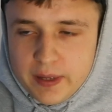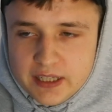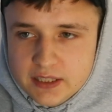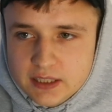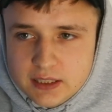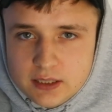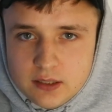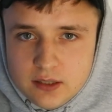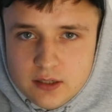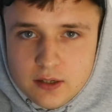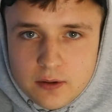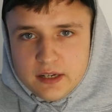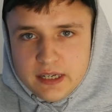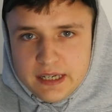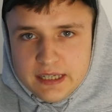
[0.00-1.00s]
beds,
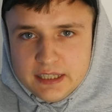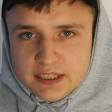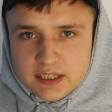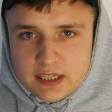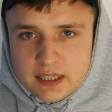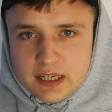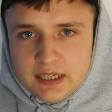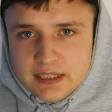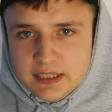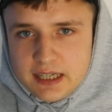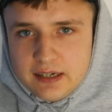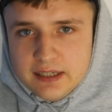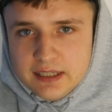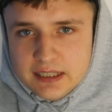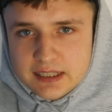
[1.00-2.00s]
and he's
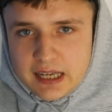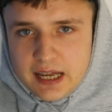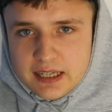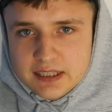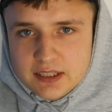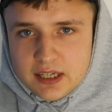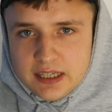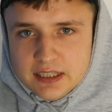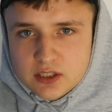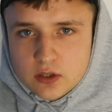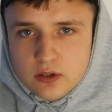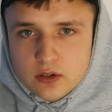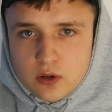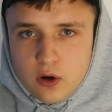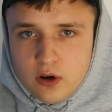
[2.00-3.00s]
telling these guys that he's
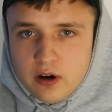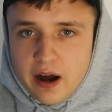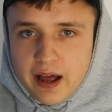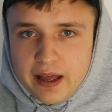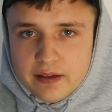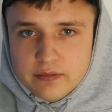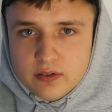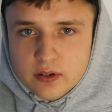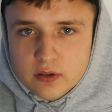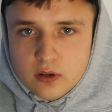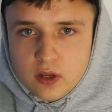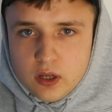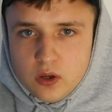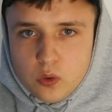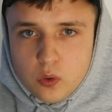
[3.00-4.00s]
gonna go live and
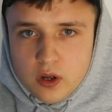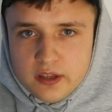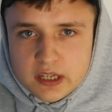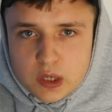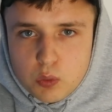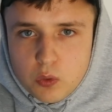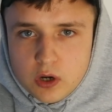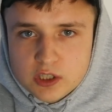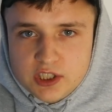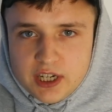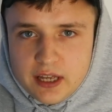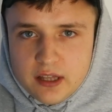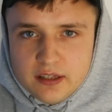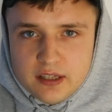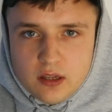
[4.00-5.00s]
where they can
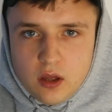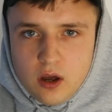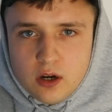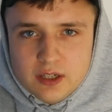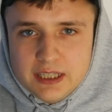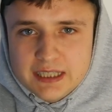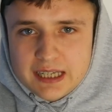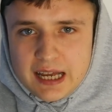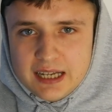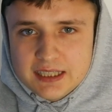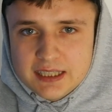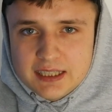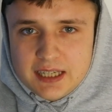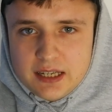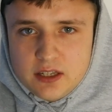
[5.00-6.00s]
watch it, and all these
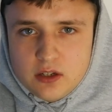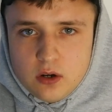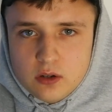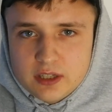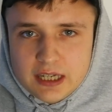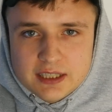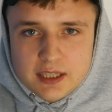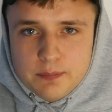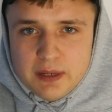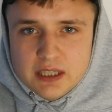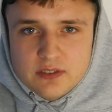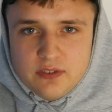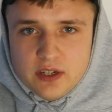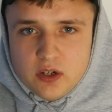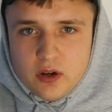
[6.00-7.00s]
guys are saying, that's the
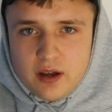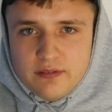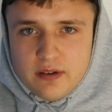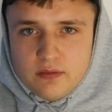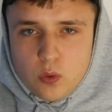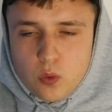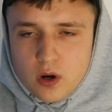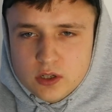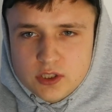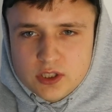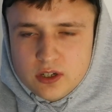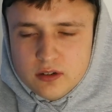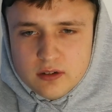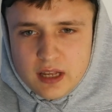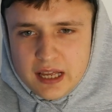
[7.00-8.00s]
best video I've ever
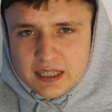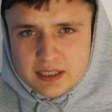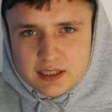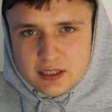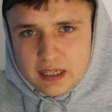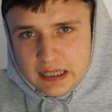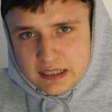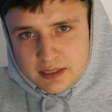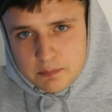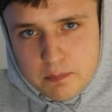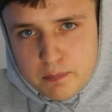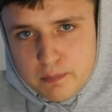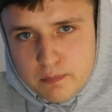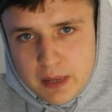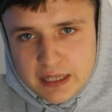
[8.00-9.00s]
watched, and it's
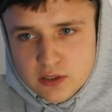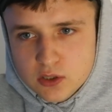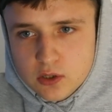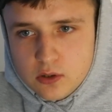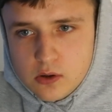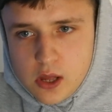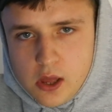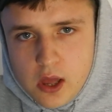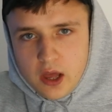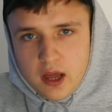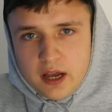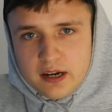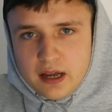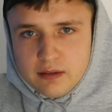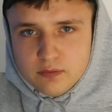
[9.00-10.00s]
mental.
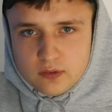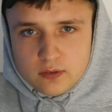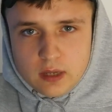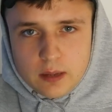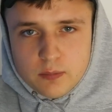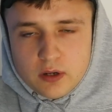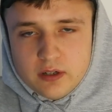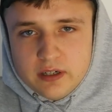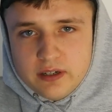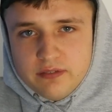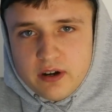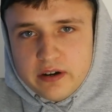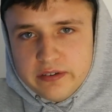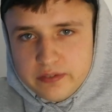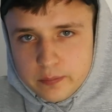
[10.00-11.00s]
And I'm not really
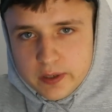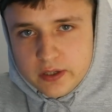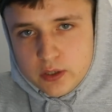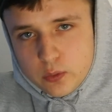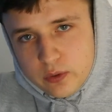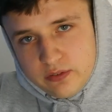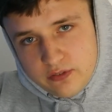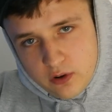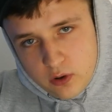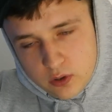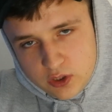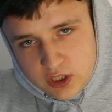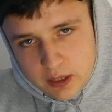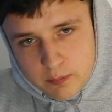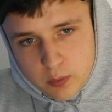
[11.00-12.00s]
very familiar with
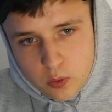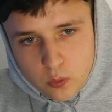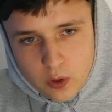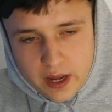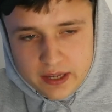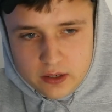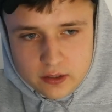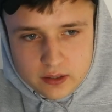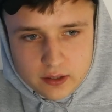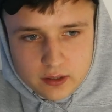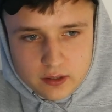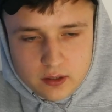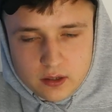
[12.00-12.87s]
4chan, but why